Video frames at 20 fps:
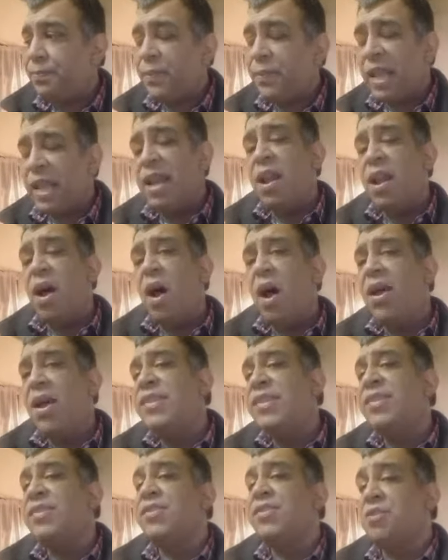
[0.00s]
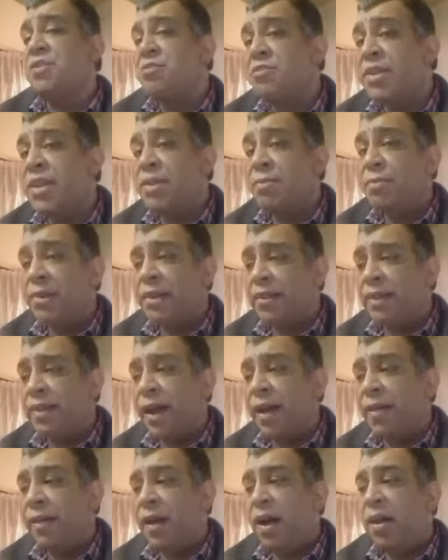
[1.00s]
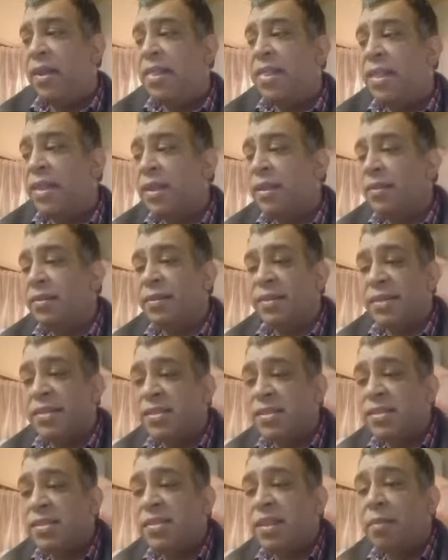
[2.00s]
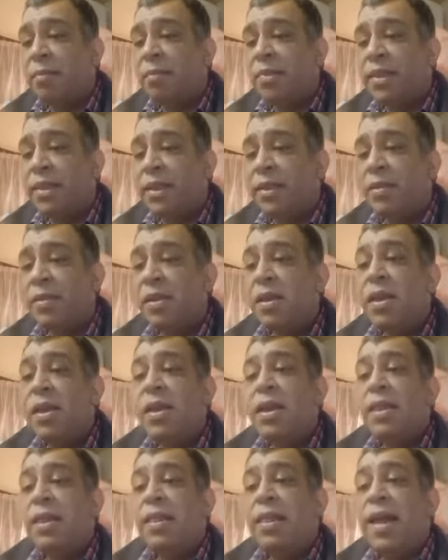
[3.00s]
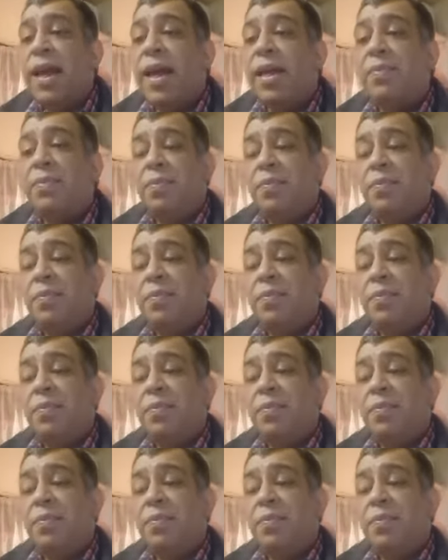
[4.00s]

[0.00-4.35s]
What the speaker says: And I disagree with that. I think this is something that